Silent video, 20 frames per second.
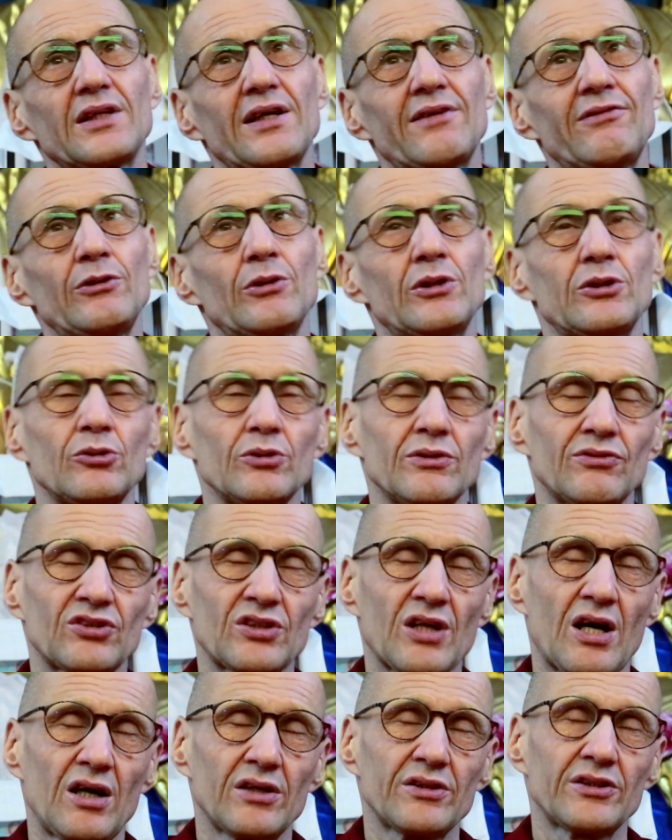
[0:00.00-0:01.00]
everyone to have
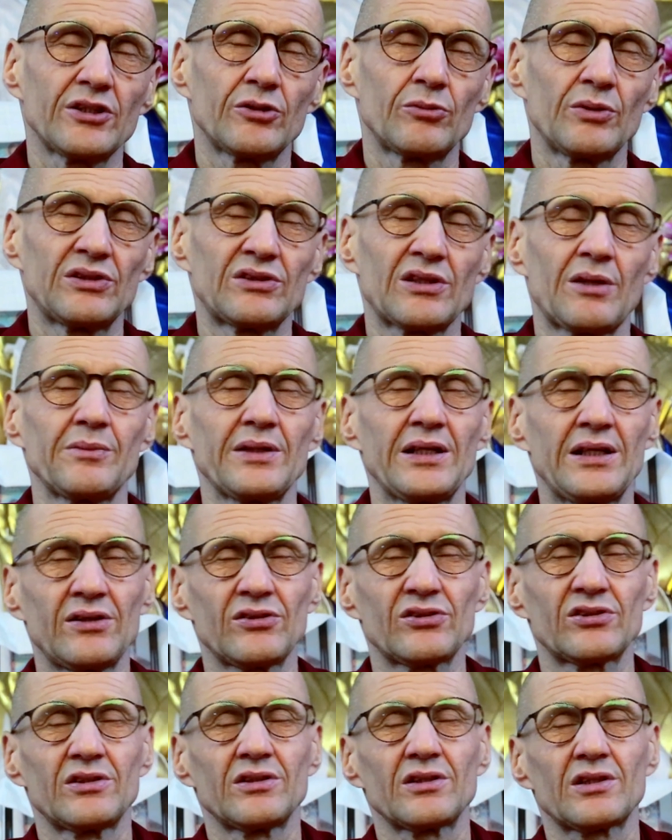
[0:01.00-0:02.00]
started with some
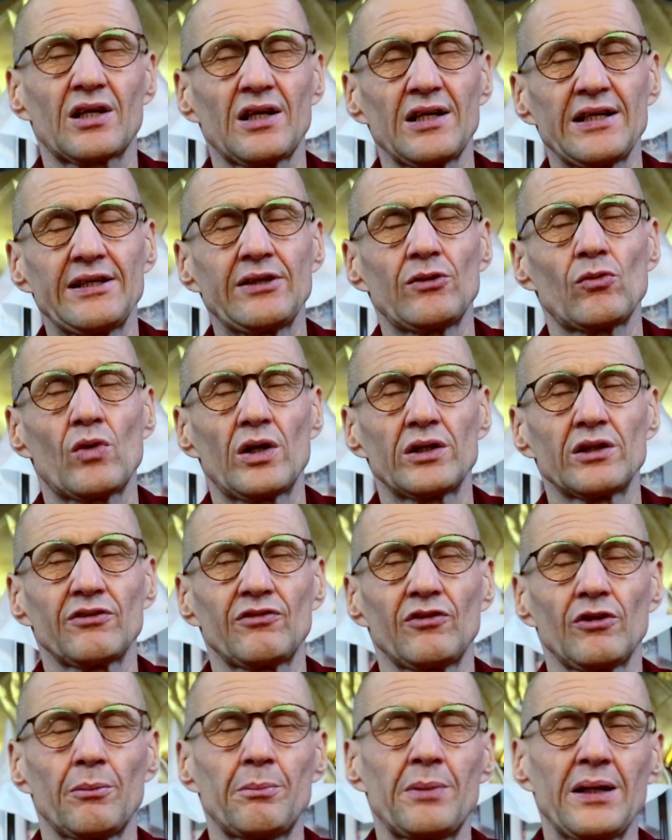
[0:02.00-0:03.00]
innocent, clean,
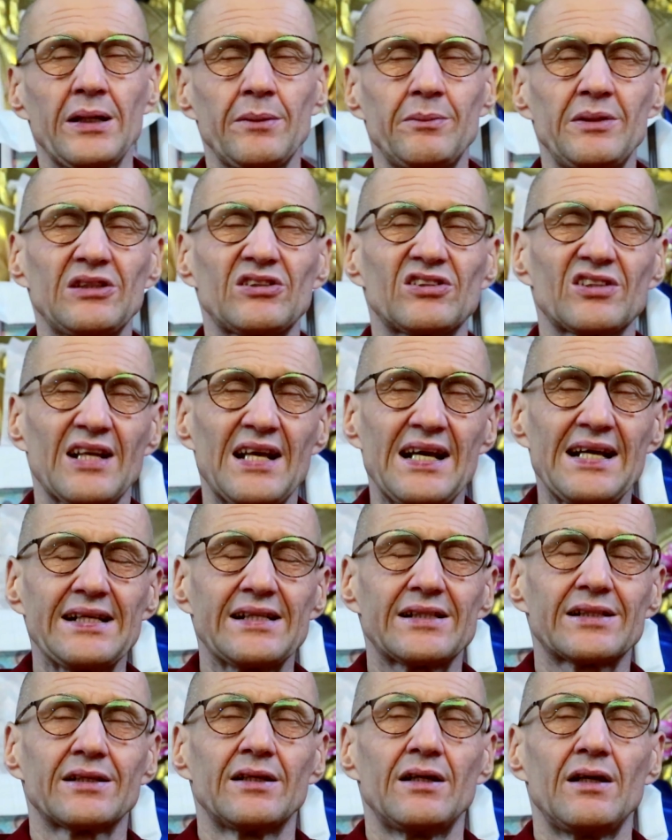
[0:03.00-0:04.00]
wonderful baby
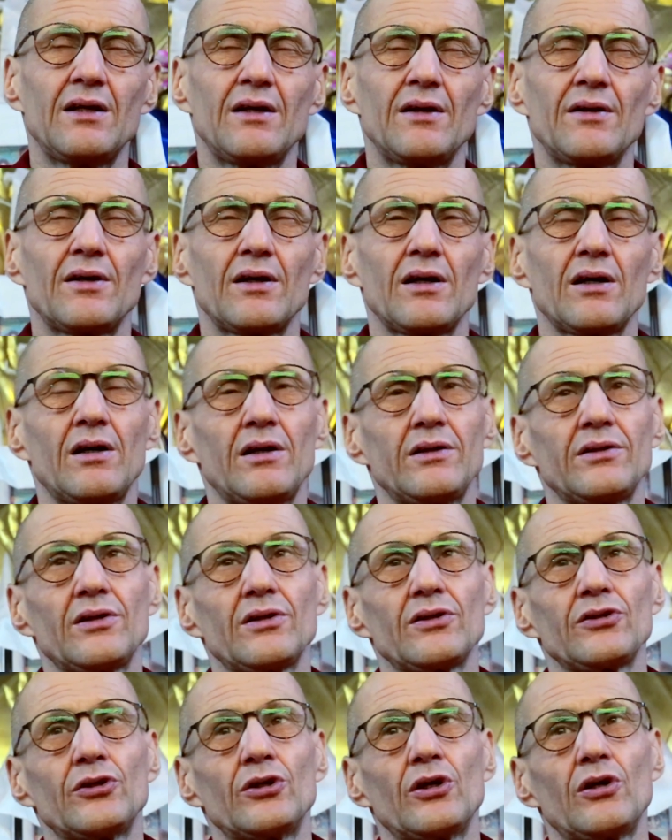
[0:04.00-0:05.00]
slate
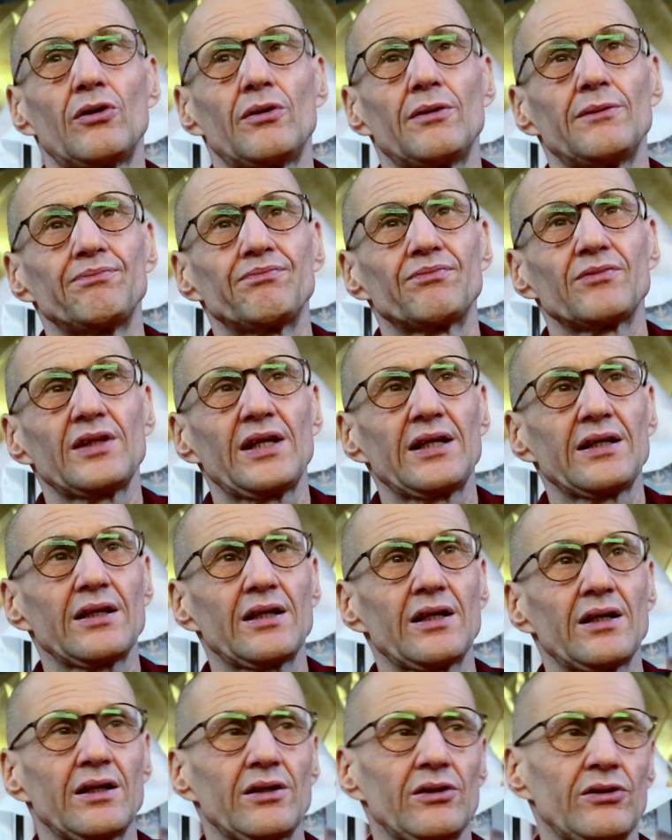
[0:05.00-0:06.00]
and, you know,
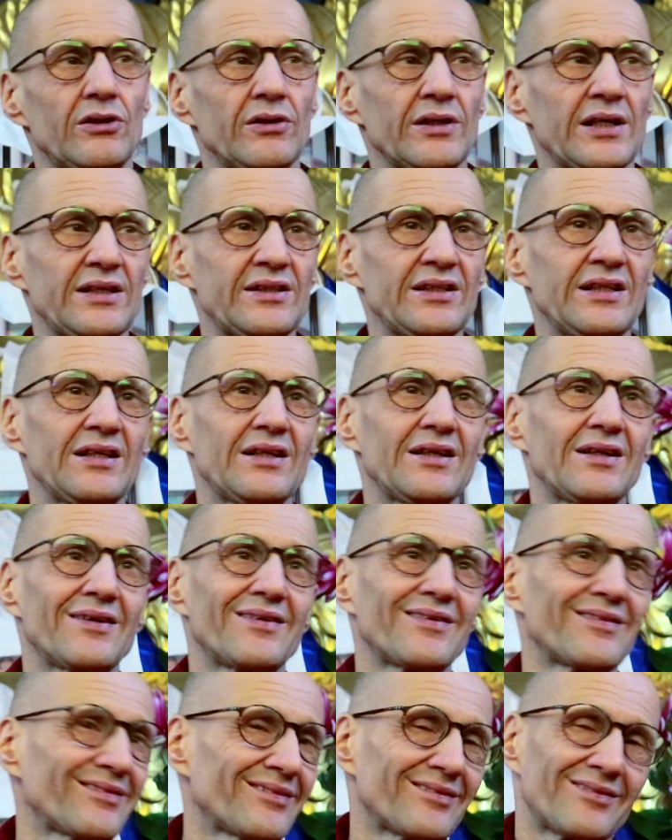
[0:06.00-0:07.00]
then, you know, getting
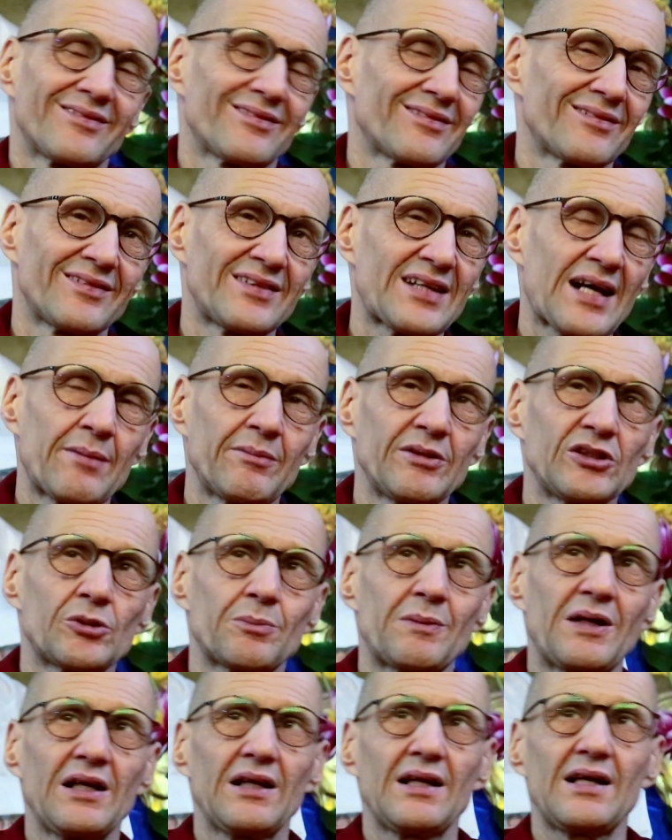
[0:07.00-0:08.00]

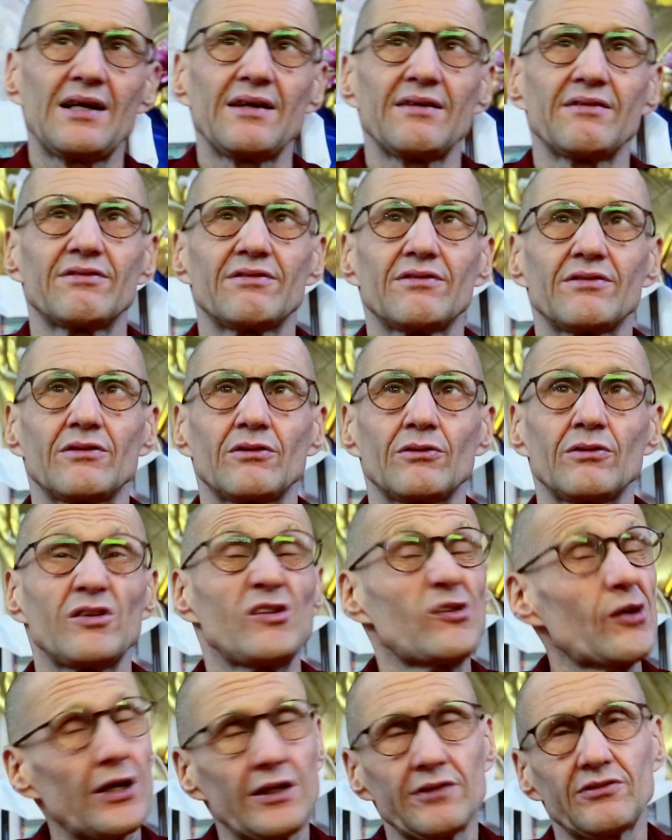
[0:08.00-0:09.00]
damaged by life.
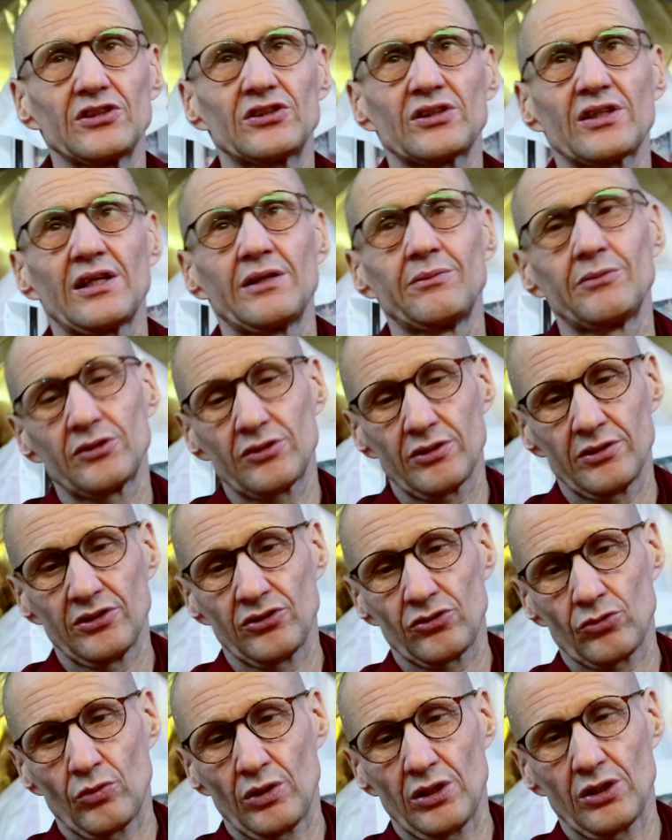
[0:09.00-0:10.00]
None of us came into
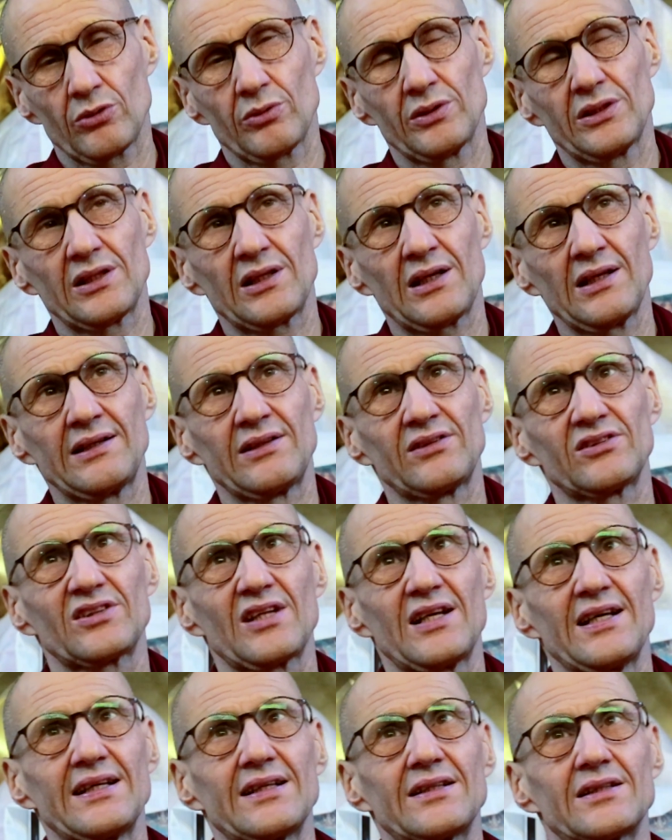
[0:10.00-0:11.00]
this world with a clean
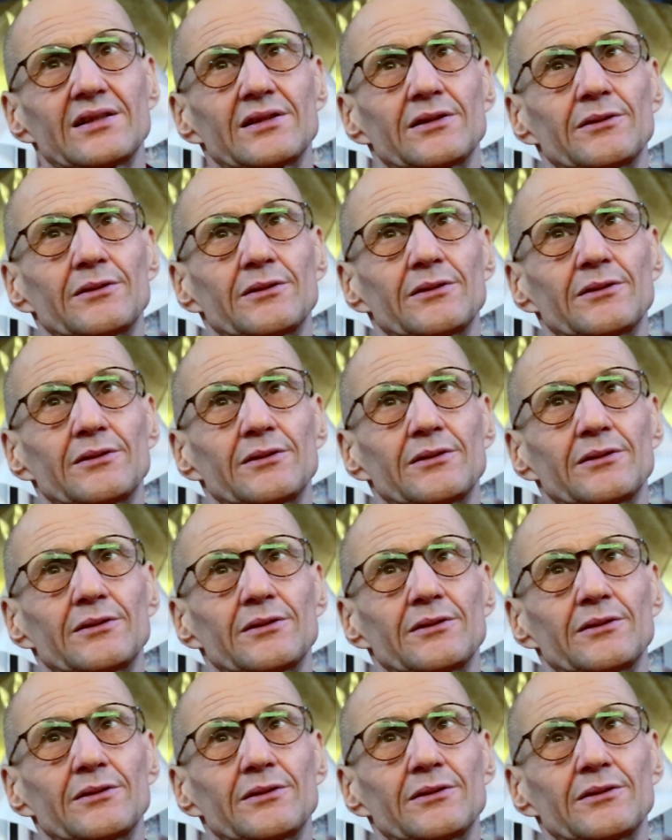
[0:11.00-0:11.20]
slate.